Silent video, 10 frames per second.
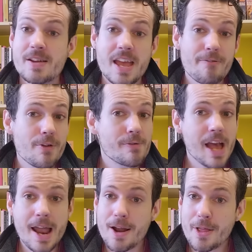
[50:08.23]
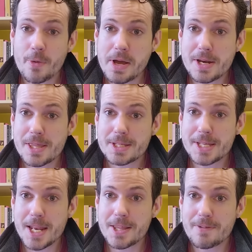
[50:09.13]
If you've gotten all the way to this
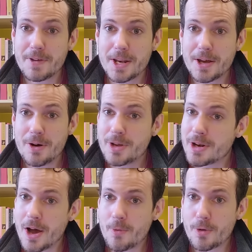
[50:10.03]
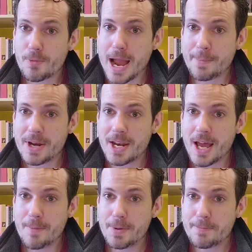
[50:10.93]
end of the video, we're wrapping it
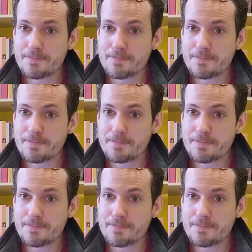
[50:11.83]
up.